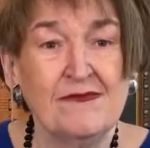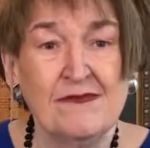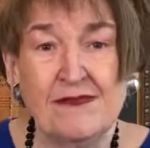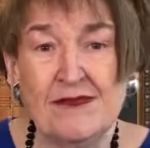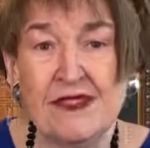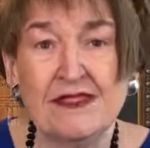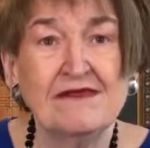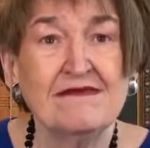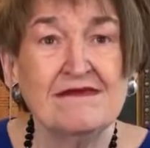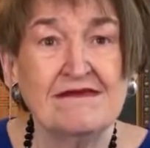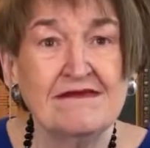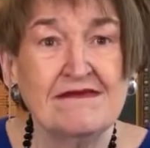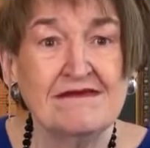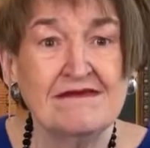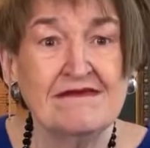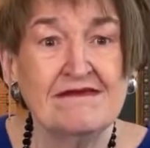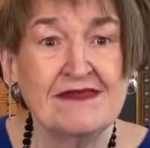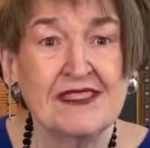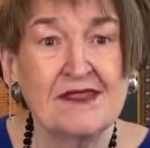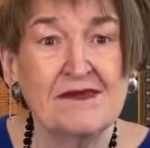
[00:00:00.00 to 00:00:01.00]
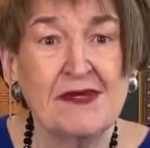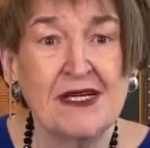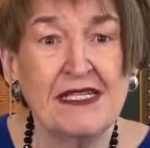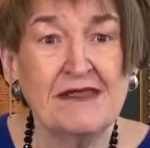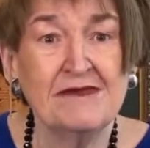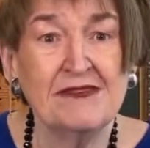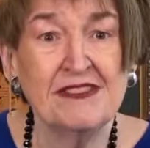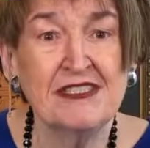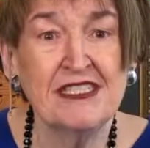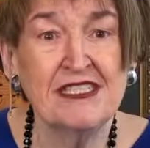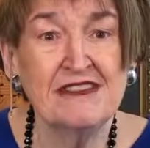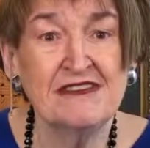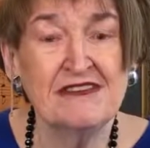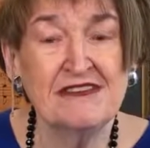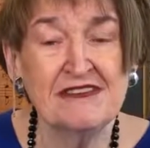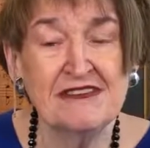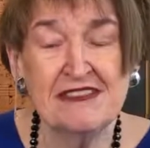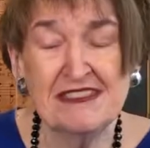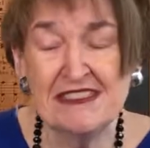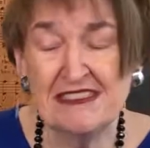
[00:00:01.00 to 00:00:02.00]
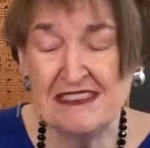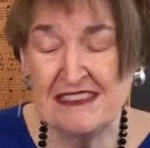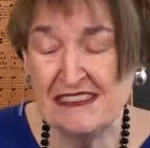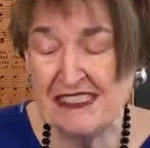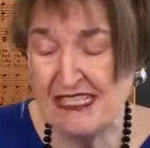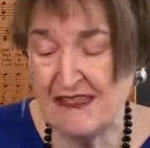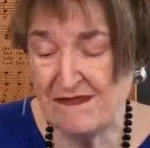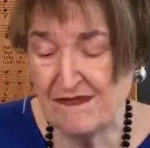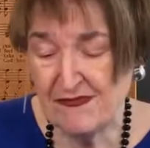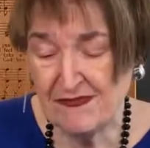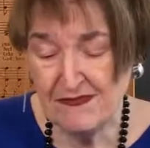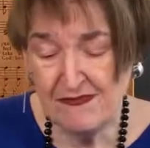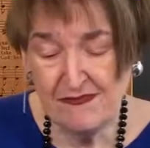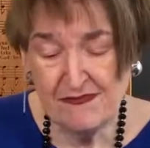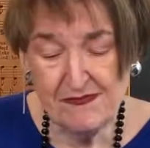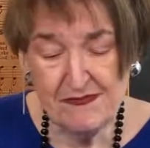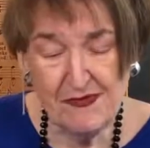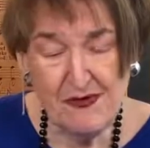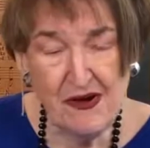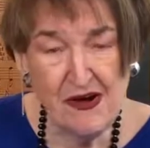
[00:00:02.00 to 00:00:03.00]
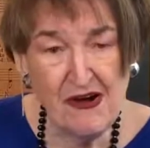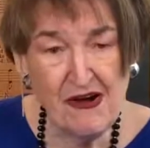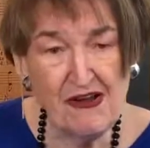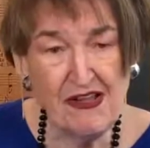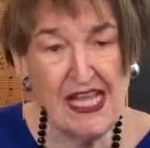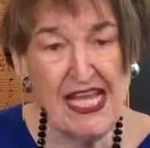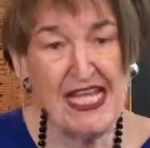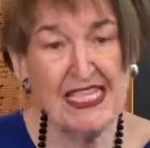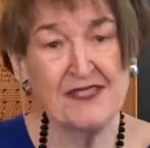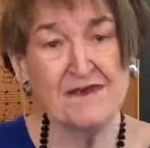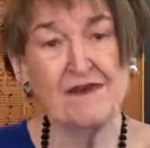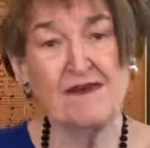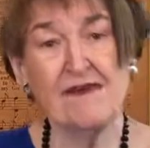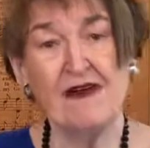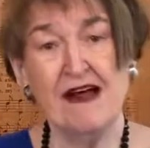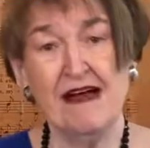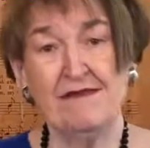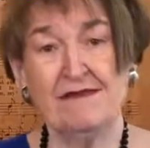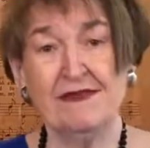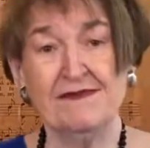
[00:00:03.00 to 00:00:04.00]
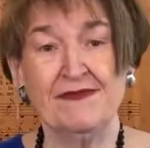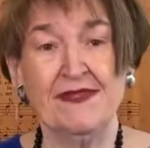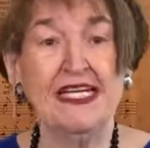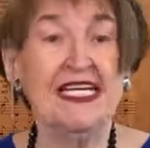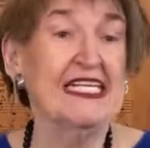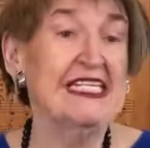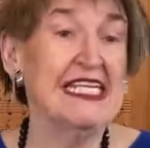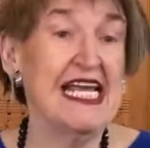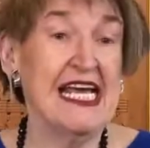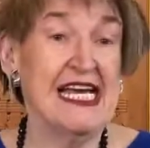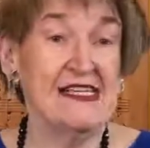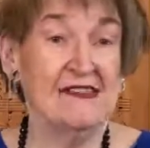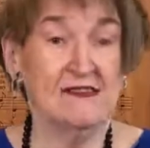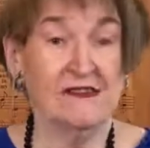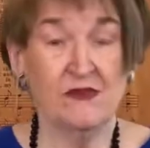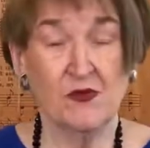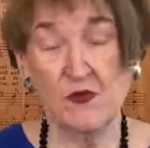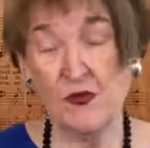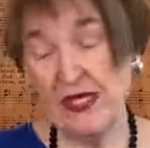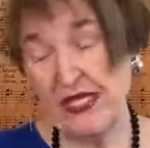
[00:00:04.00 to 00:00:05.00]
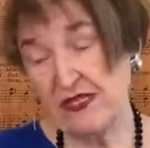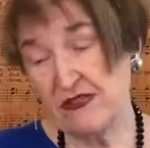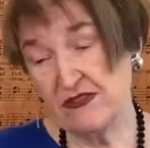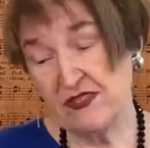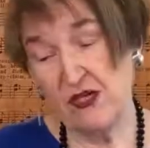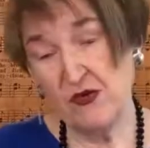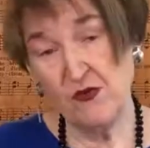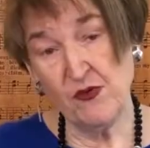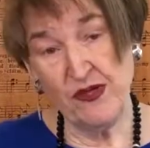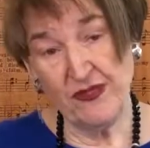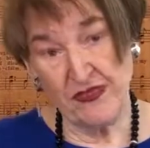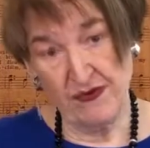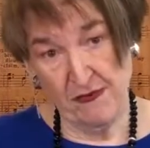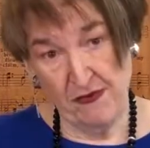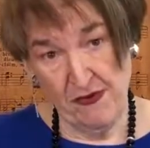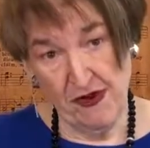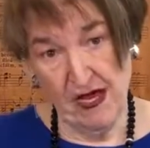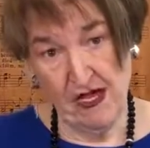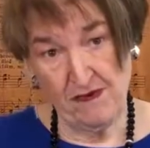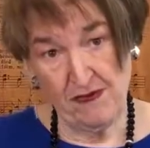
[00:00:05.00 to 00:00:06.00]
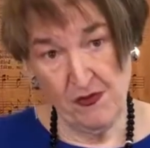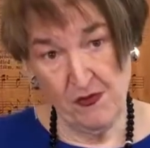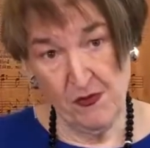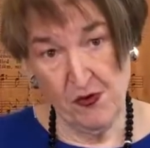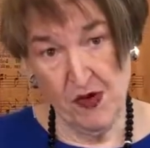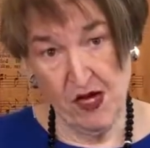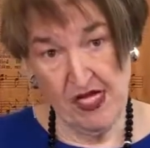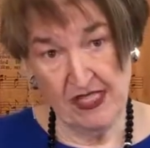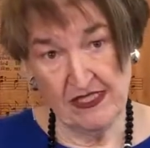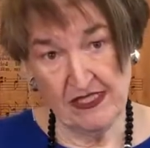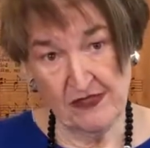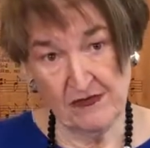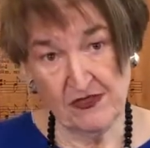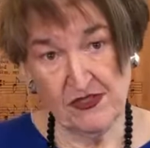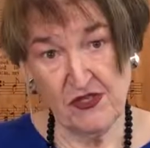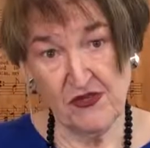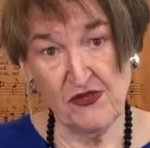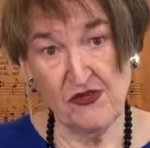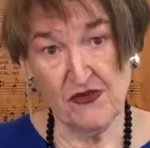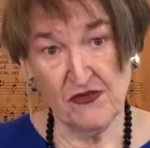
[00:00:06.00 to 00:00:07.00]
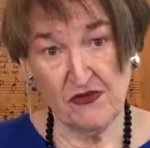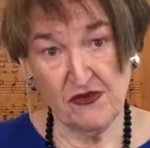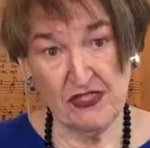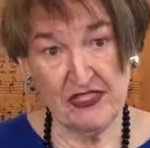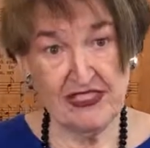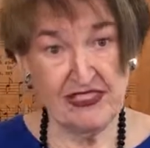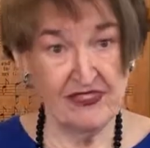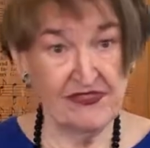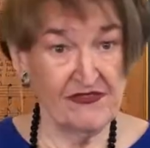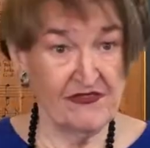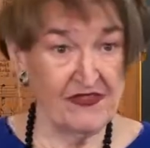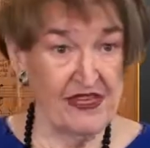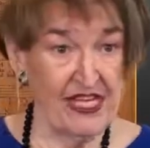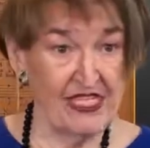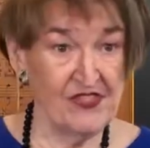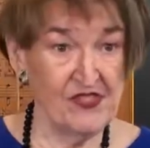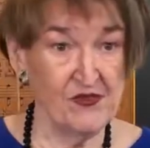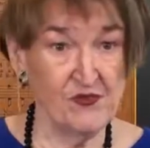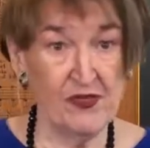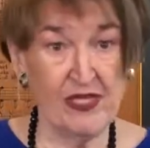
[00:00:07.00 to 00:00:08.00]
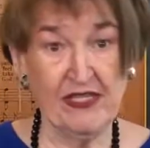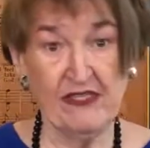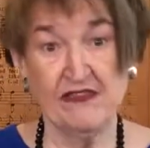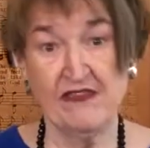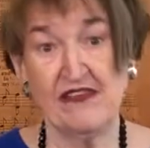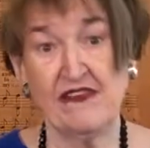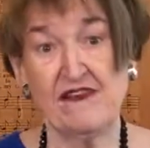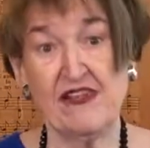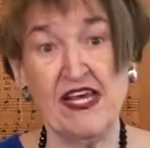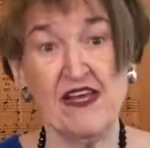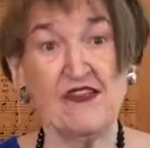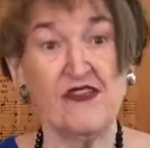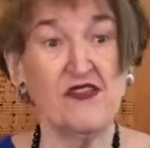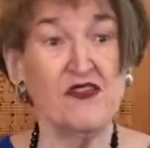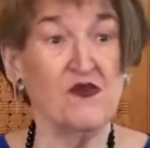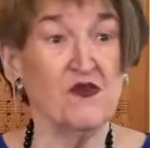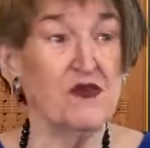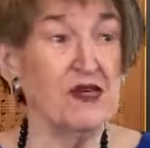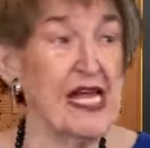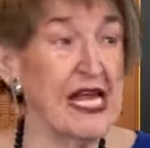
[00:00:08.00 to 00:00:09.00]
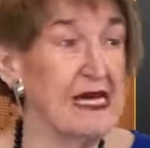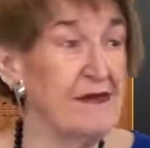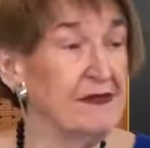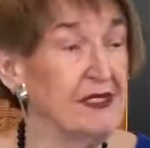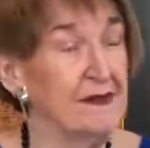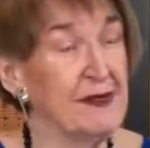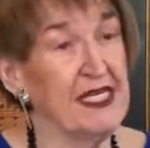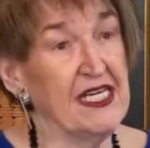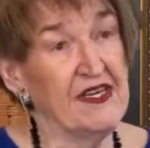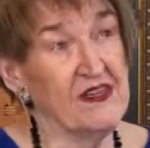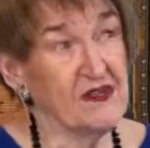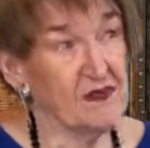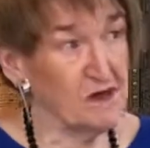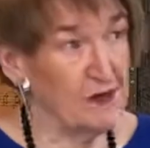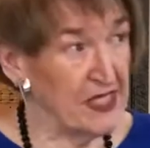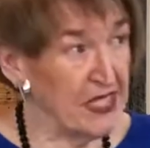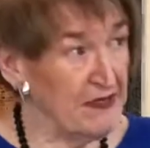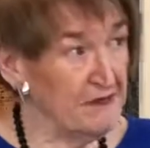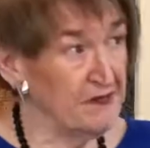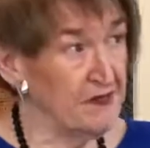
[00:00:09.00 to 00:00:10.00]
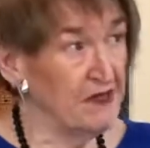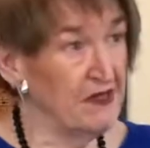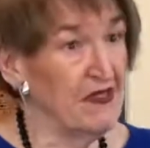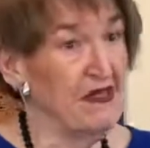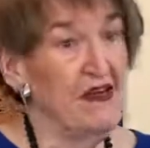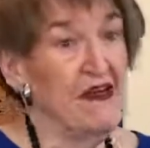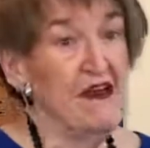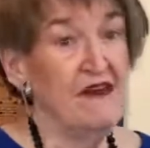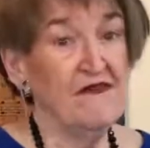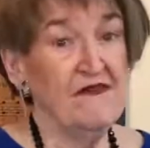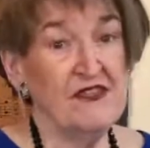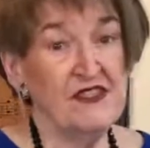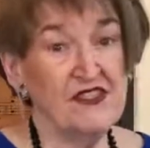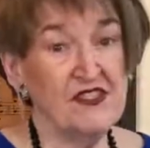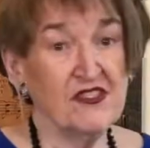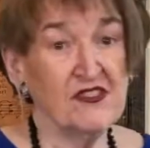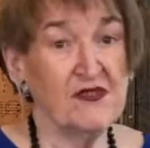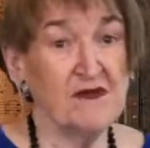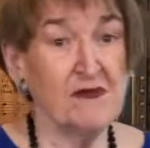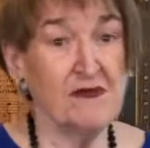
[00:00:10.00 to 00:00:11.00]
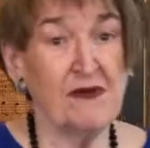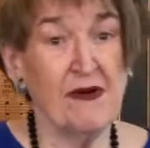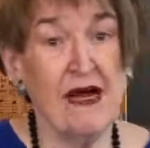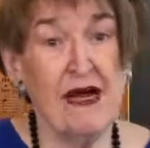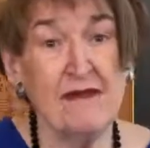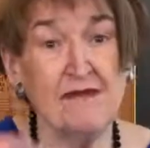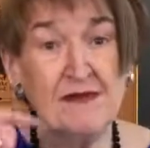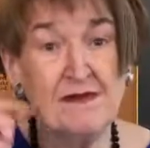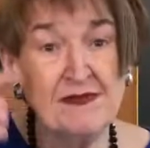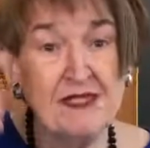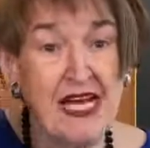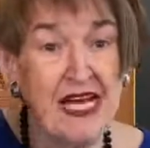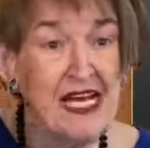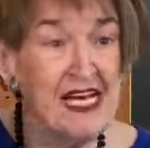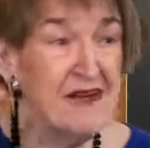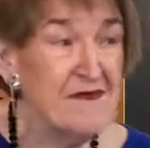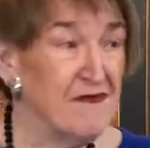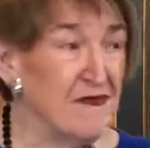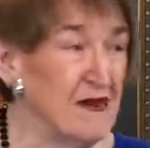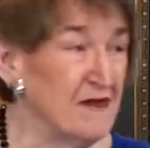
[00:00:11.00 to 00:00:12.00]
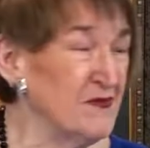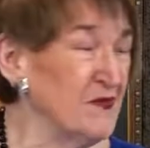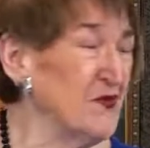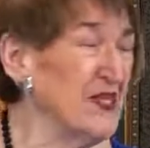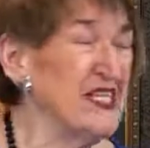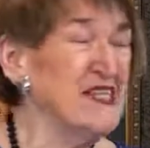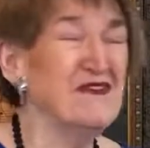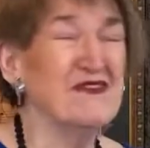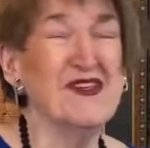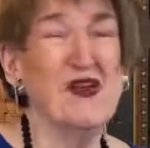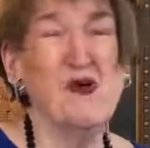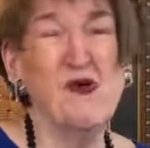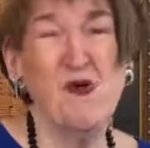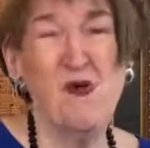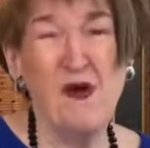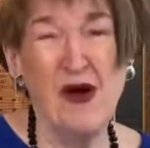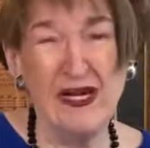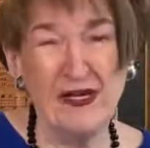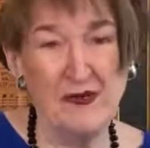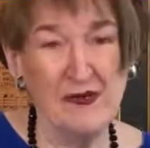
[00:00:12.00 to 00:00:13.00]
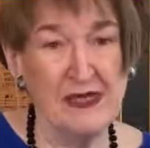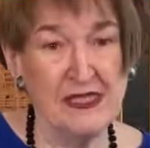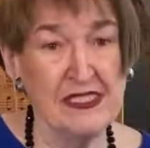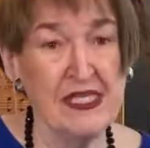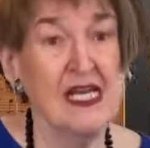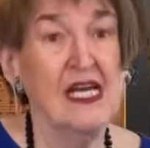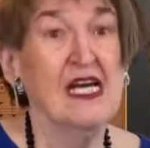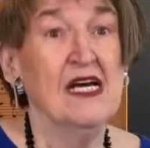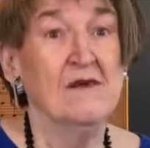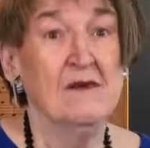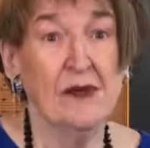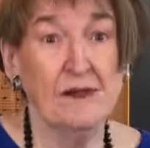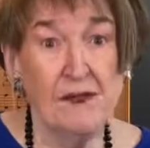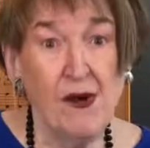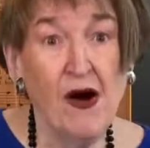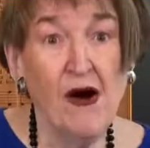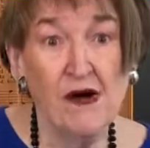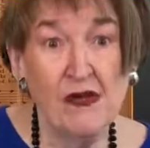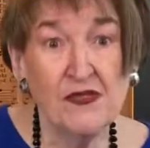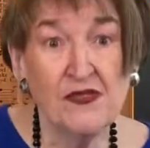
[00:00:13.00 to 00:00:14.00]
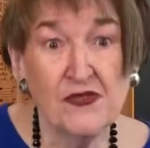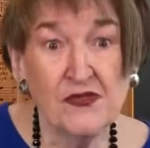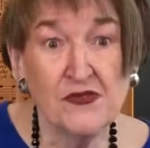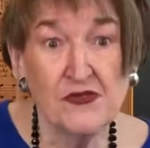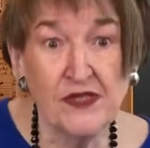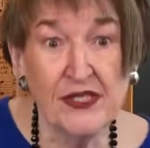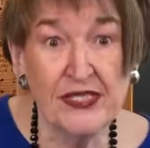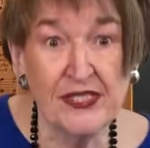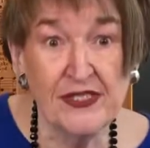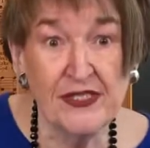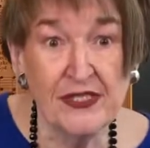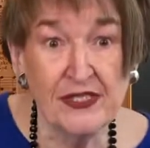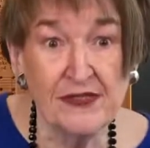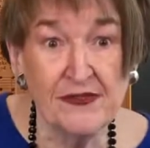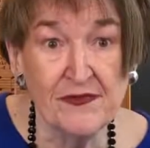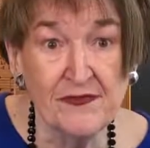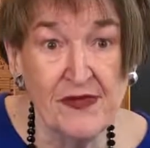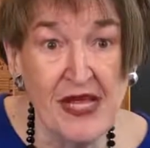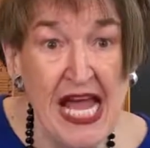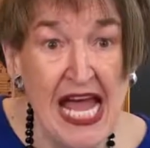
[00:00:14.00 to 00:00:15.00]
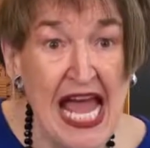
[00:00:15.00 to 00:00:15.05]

But the Bible tells us that Paul had a problem. Now, we don't know what the problem was. It was a thorn in his flesh, and we don't know if that thorn happened to be other people, physical problems, eye problems. We don't know what it was, but Paul certainly knew.